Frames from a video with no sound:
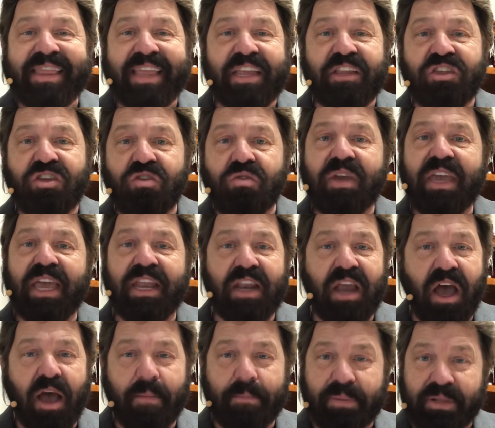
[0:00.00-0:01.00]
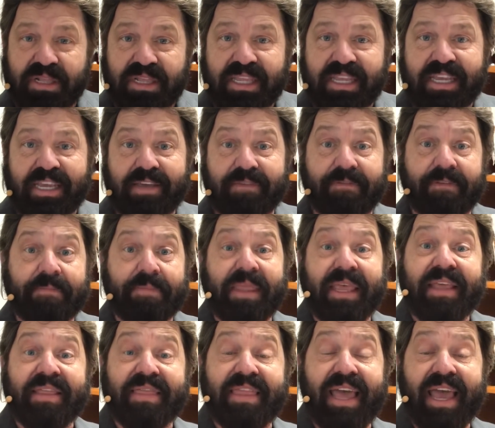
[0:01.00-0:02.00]
Then you cannot believe
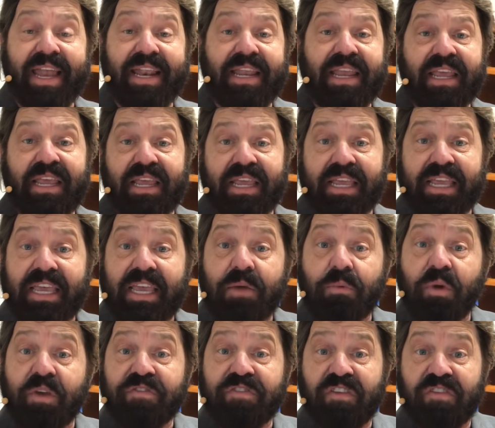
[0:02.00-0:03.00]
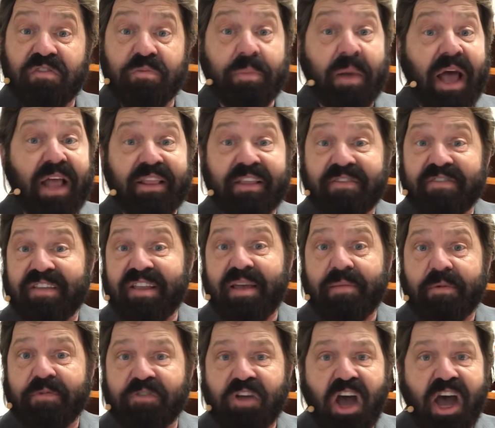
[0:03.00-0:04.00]
that he was the spotless
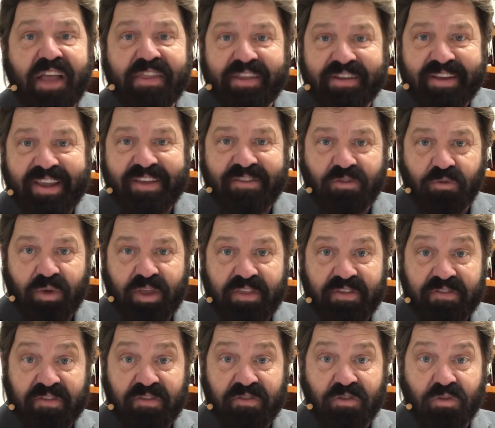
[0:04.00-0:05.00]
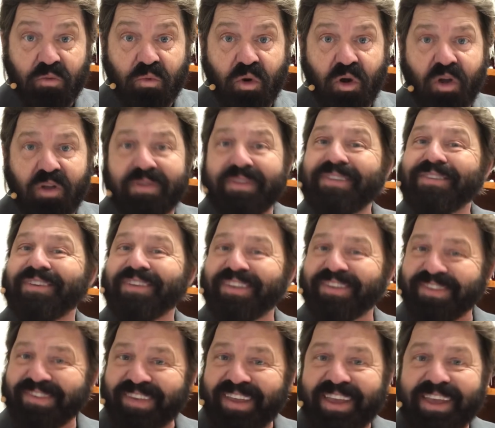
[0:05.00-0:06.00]
lamb of God that takes away the sins of the world. Do you
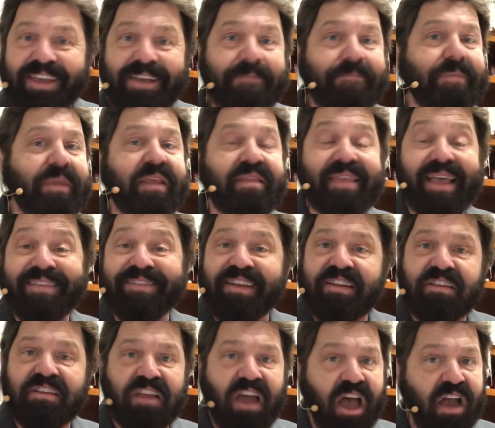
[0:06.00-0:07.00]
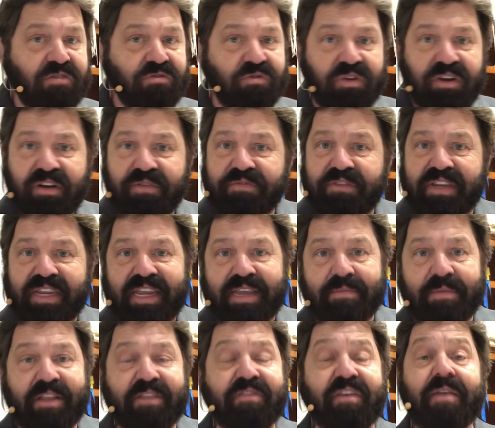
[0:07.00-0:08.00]
see? That's a doctrine of
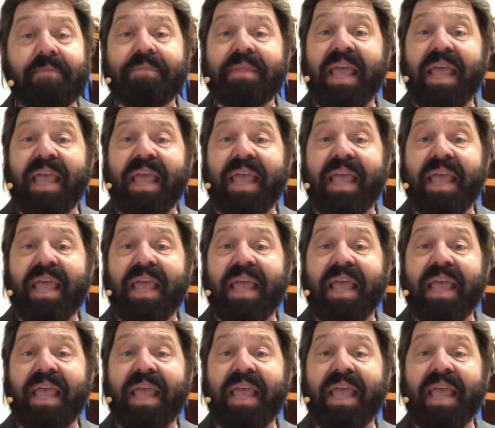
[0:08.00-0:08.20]
demons.